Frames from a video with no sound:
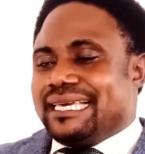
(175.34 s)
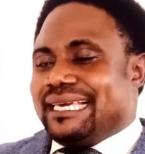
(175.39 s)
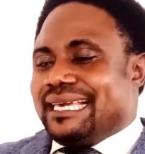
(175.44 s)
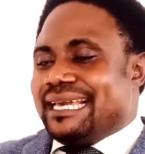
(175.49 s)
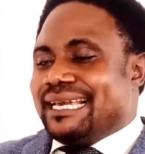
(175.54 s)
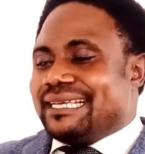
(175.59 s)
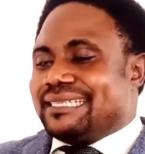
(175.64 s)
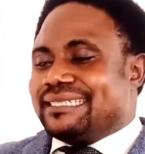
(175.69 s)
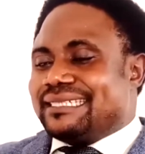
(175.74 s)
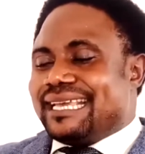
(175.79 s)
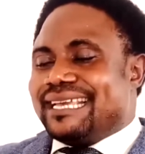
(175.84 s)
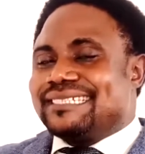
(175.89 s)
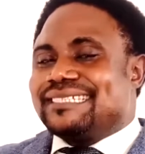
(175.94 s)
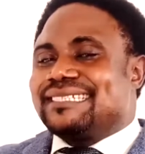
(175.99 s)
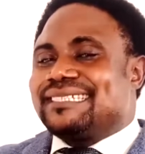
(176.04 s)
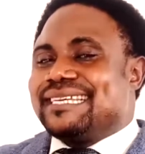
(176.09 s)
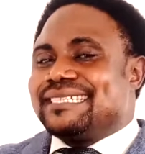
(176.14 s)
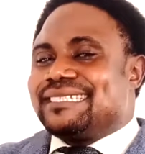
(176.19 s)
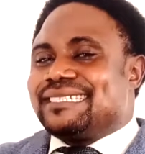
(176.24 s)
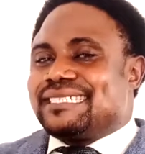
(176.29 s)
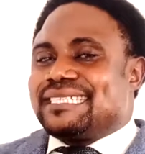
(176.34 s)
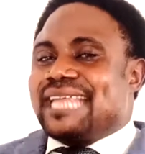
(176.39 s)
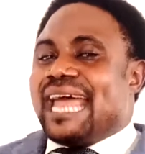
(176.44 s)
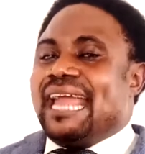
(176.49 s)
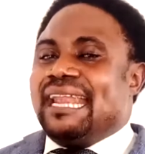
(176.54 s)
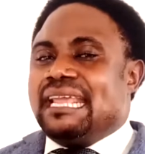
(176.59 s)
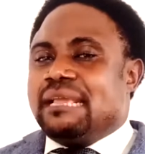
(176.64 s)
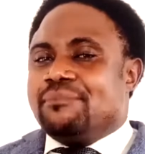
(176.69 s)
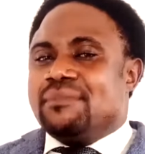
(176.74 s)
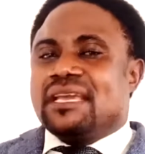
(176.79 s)
is a
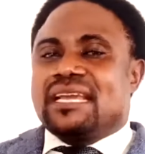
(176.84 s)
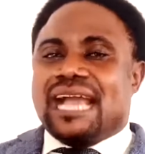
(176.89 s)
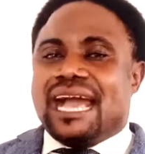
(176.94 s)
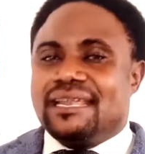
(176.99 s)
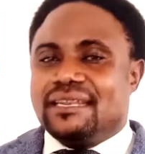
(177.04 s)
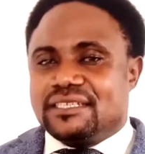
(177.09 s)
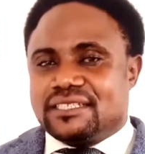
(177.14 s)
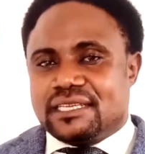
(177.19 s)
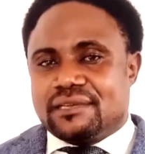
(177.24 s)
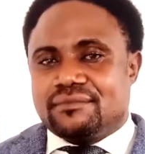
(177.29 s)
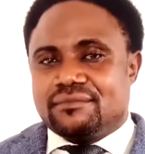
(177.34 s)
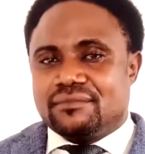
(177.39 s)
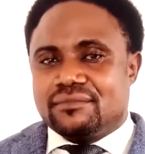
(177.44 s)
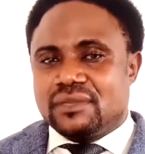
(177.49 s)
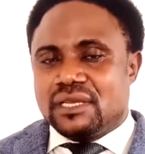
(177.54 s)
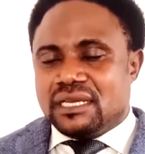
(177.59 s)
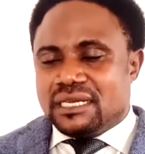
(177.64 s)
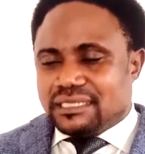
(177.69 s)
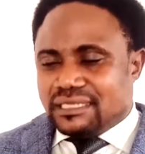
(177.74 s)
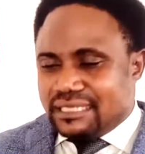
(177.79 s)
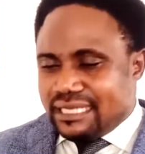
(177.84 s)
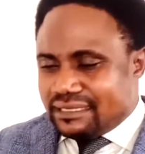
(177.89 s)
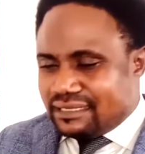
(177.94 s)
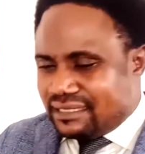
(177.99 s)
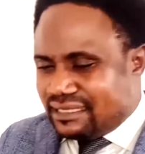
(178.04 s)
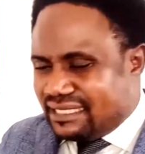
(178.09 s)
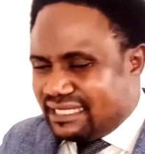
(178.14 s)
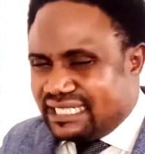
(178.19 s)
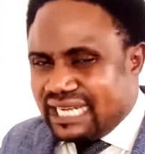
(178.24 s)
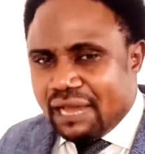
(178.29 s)
satanic mechanism. The
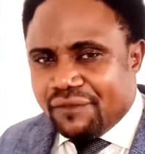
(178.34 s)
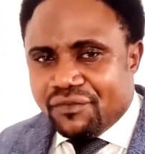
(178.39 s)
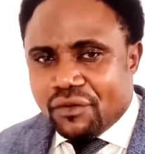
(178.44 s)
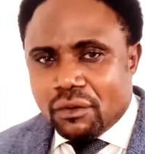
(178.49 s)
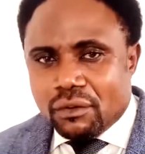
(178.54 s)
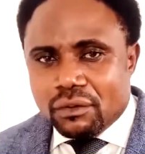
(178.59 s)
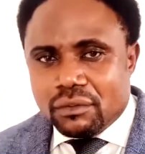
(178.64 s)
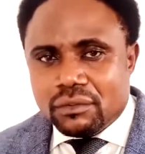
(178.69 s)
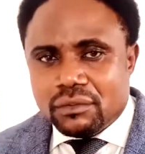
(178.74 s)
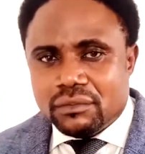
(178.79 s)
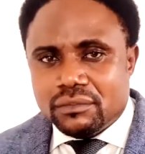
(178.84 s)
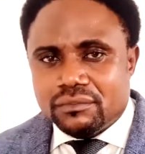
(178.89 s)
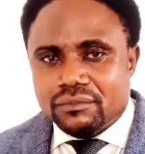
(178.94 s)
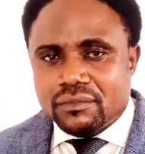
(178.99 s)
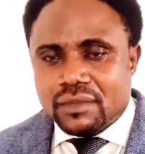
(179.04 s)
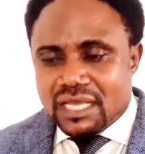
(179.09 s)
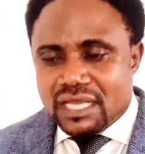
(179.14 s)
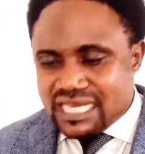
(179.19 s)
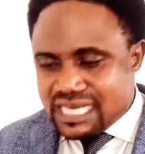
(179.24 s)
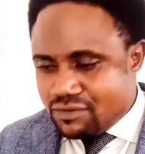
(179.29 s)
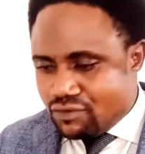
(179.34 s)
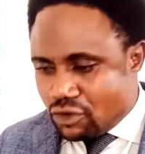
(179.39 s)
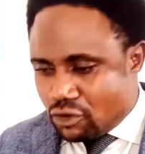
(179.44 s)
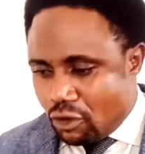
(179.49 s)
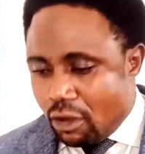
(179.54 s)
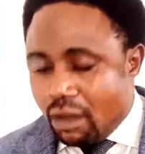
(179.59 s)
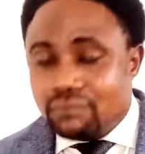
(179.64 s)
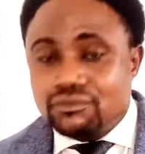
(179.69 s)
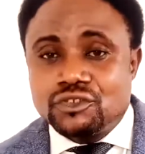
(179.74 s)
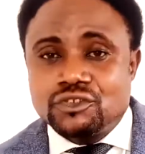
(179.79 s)
devil, he will
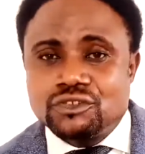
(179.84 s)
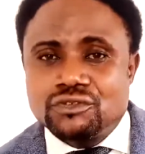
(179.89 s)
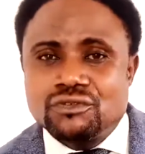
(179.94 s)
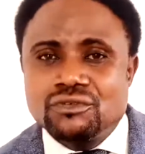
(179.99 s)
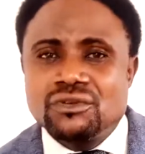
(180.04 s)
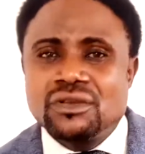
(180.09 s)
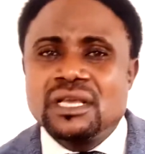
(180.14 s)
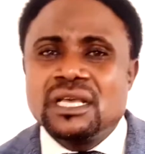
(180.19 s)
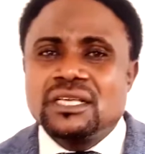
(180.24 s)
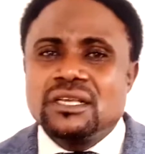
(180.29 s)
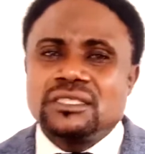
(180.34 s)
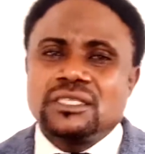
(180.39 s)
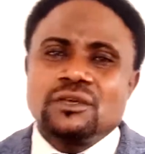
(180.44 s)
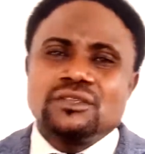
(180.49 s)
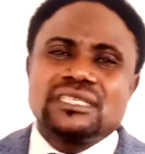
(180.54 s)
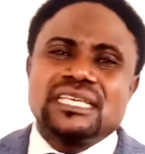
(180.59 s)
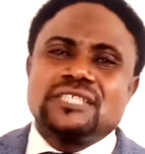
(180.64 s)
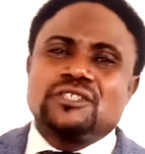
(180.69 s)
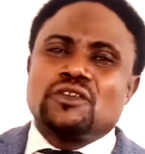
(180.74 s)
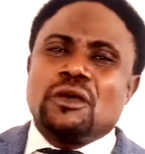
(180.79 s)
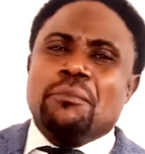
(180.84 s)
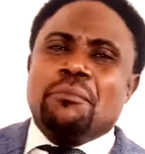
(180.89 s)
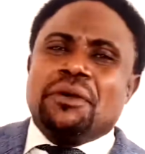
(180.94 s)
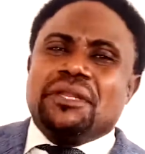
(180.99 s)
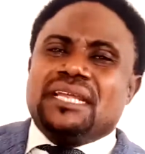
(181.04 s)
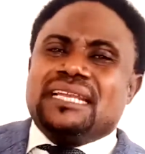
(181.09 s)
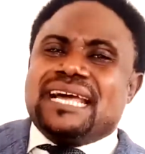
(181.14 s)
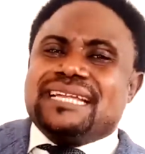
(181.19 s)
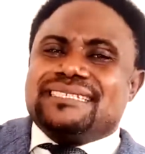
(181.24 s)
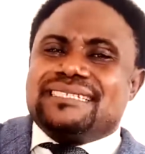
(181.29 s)
come through. And you see, it's your
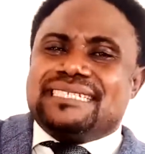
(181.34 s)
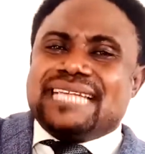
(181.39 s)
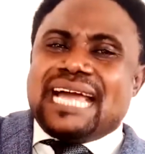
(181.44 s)
mother that